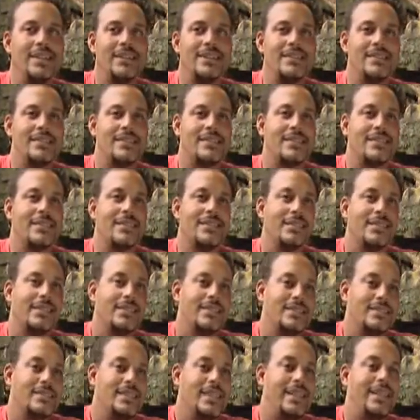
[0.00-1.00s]
is
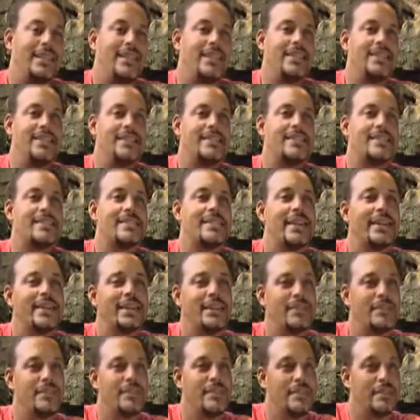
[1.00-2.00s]
taking
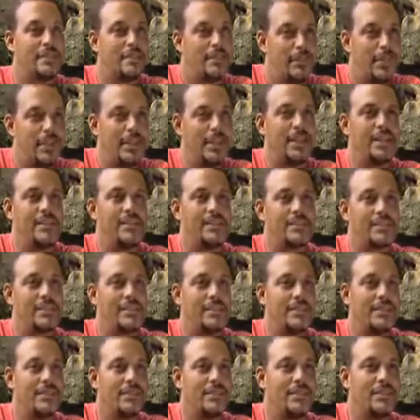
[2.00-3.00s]
second
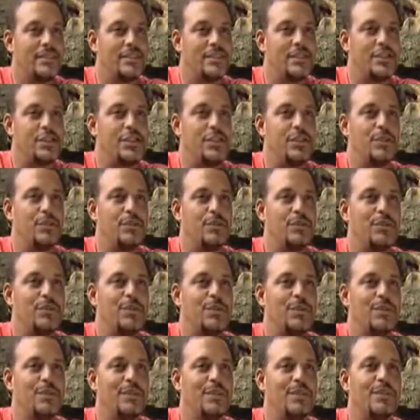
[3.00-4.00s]
place to
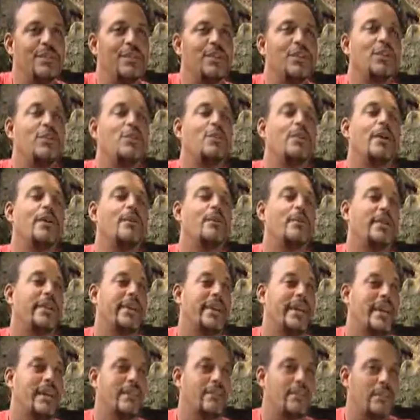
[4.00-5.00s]
who I want
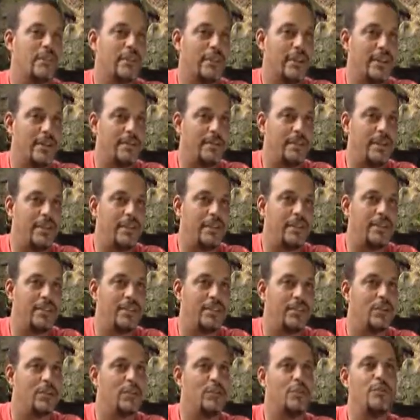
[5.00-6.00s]
to have around me
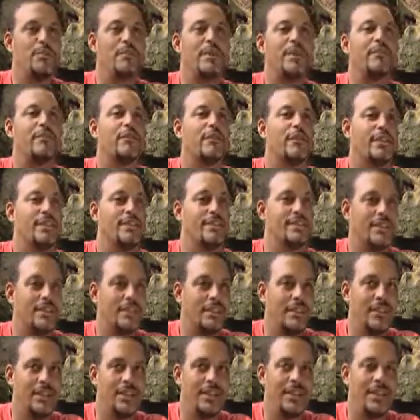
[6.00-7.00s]
or who my friends
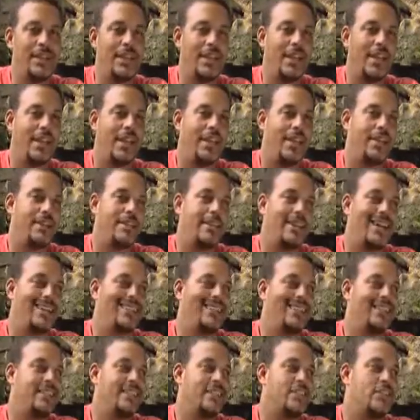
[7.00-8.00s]
are. And
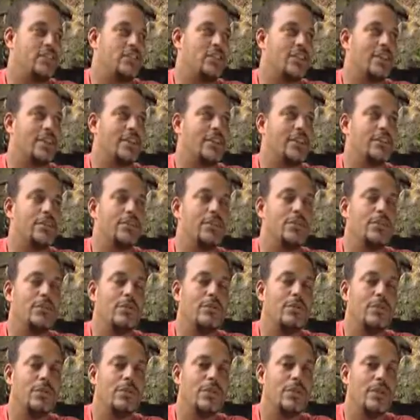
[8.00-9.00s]
I think John
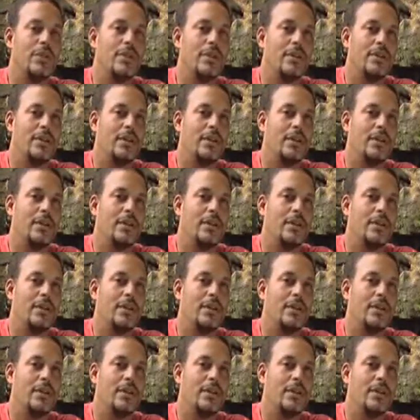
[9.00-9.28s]
Hu